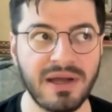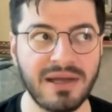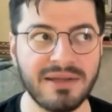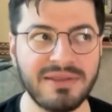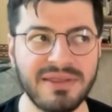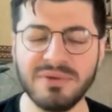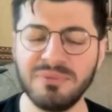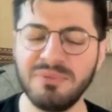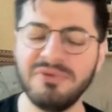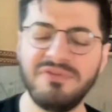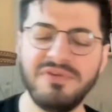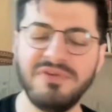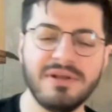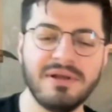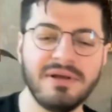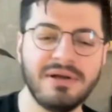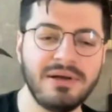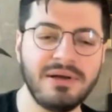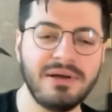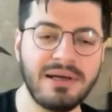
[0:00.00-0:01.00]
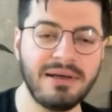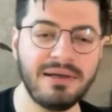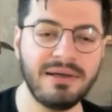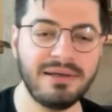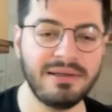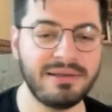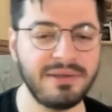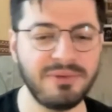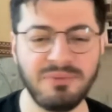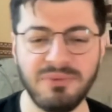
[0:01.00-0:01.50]
I think
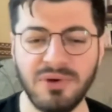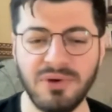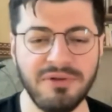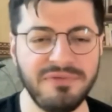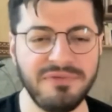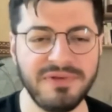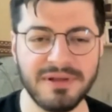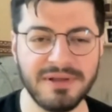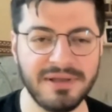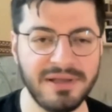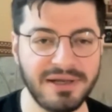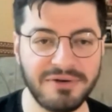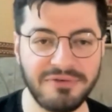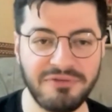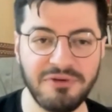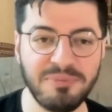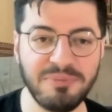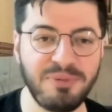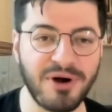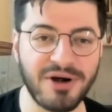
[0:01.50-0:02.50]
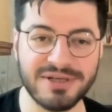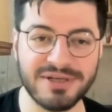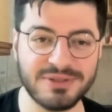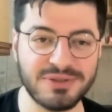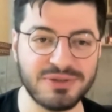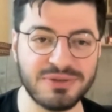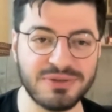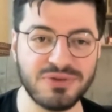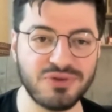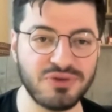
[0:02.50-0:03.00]
we all feel a lot of
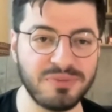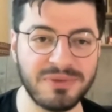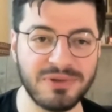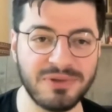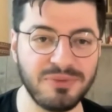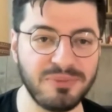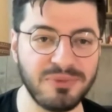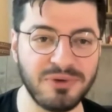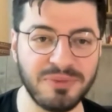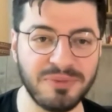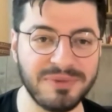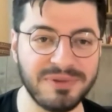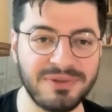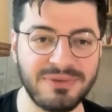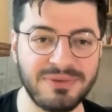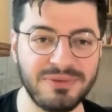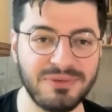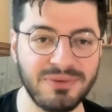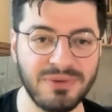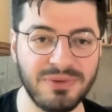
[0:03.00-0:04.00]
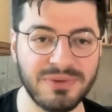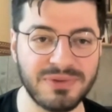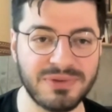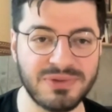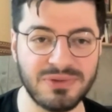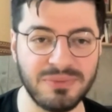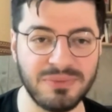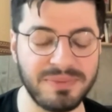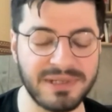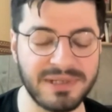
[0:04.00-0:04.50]
imposter syndrome at the moment, you know,
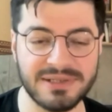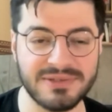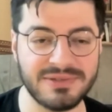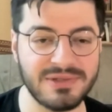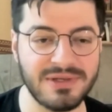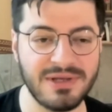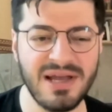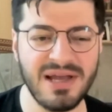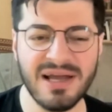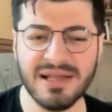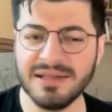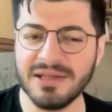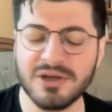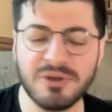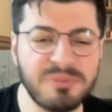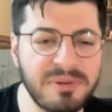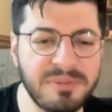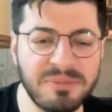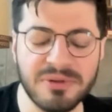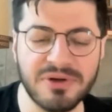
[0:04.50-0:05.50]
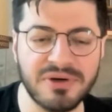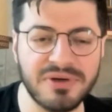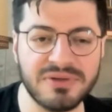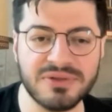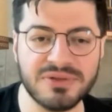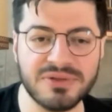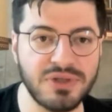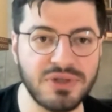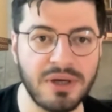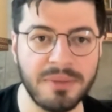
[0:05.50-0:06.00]
also because a lot of people are on
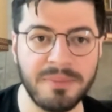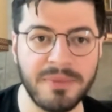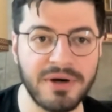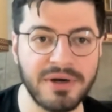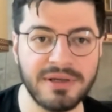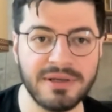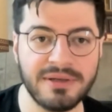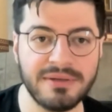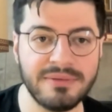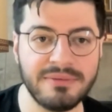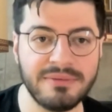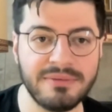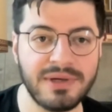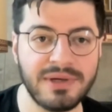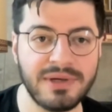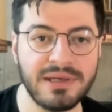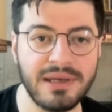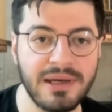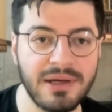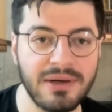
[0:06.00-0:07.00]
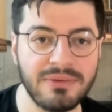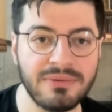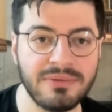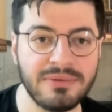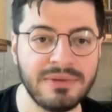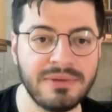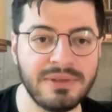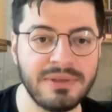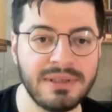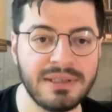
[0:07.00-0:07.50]
the job market right
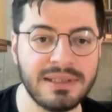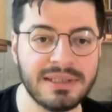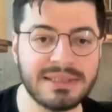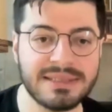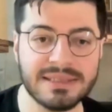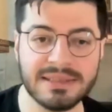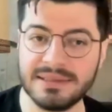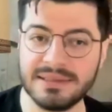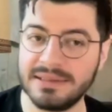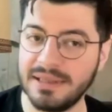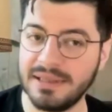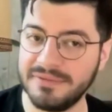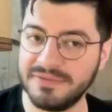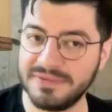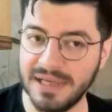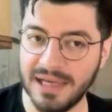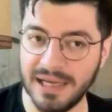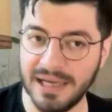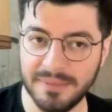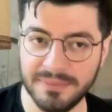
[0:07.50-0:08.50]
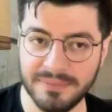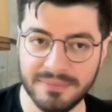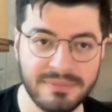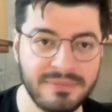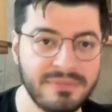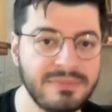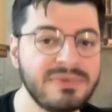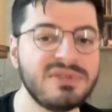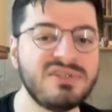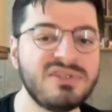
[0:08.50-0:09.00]
now. It's a tough time
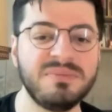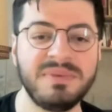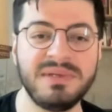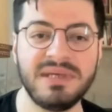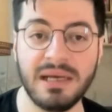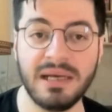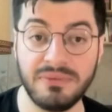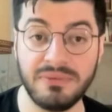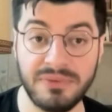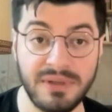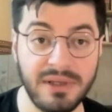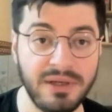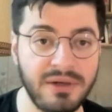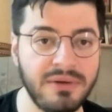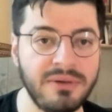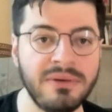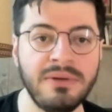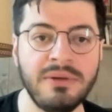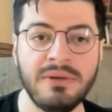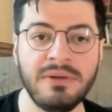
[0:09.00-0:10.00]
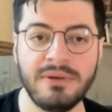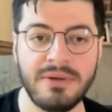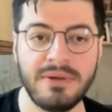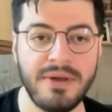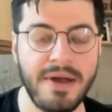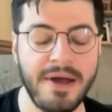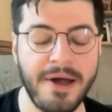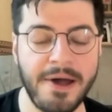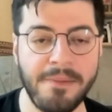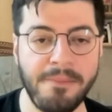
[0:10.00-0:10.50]
to be out there.
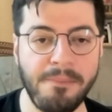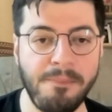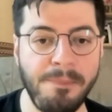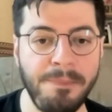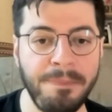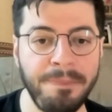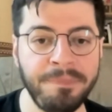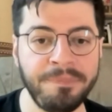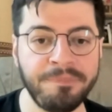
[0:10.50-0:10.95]
How